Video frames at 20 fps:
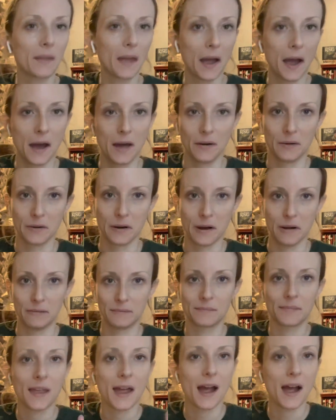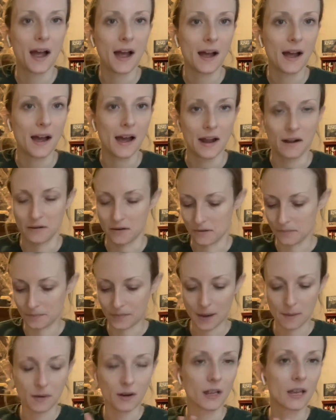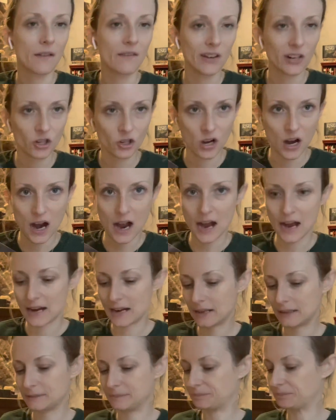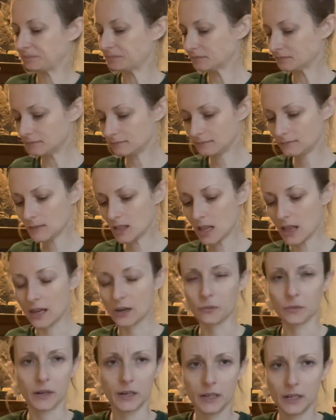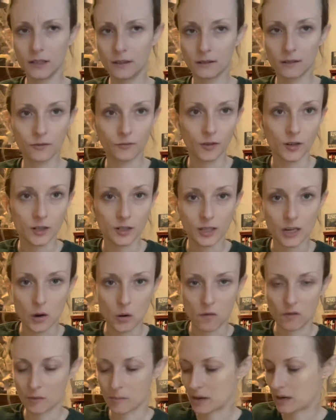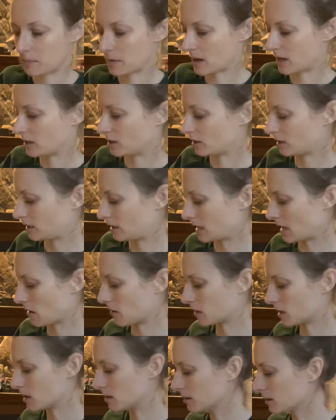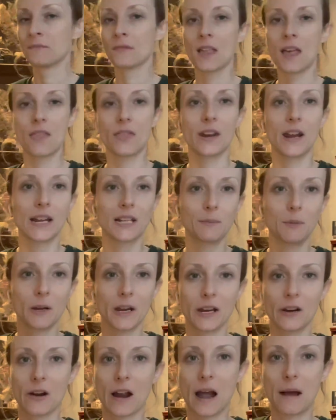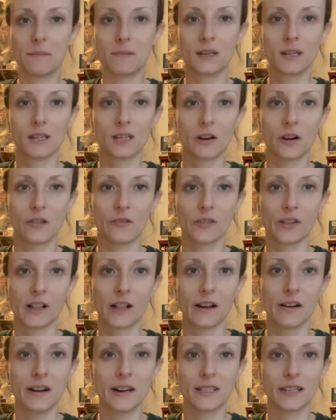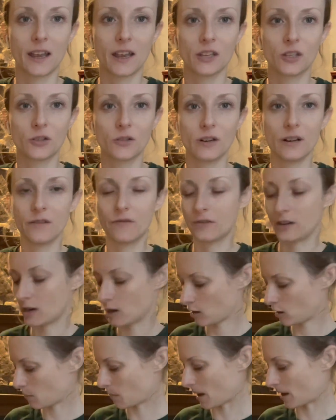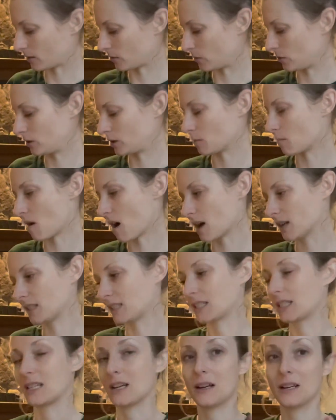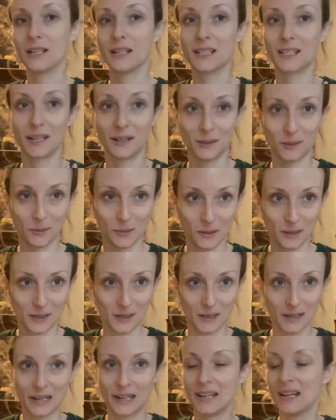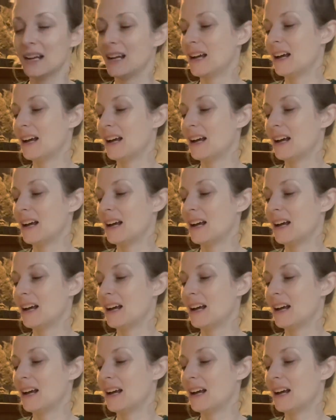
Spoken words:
I don't know. I'm gonna give it a try. Like read the first however many pages, see how it goes. The next book I grabbed, sorry for the glare, is A History of Fear by Luc Dumas. The sun sounds really good.